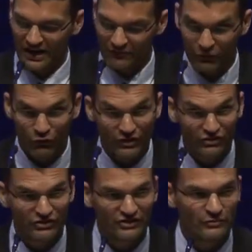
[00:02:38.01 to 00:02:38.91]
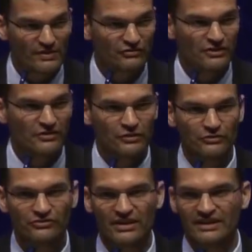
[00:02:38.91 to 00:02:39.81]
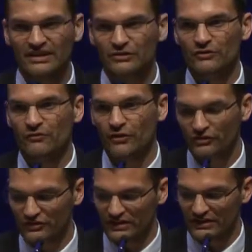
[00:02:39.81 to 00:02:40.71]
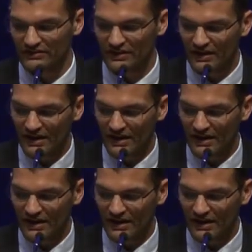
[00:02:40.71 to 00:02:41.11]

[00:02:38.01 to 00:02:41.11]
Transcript: For Christians, especially those studying at universities,